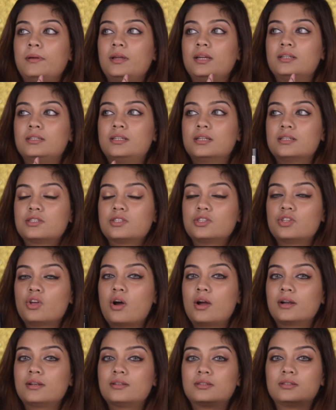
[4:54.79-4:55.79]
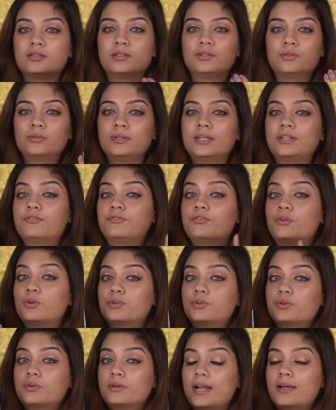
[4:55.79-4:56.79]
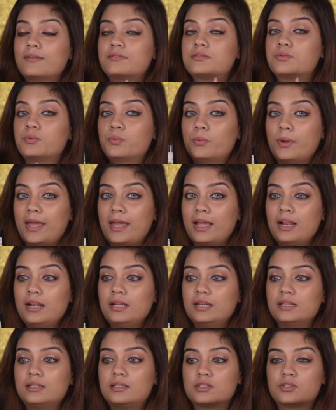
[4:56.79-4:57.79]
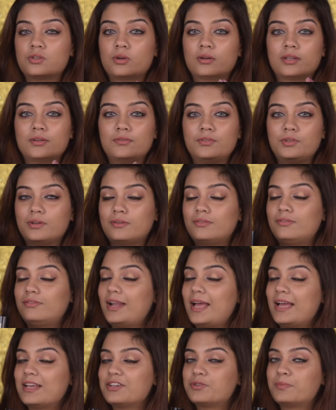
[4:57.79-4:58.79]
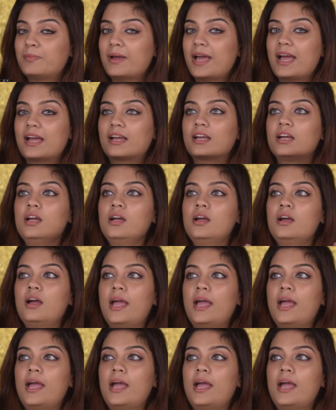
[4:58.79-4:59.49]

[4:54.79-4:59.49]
it does not, it photographs well, it does not give you a flashback.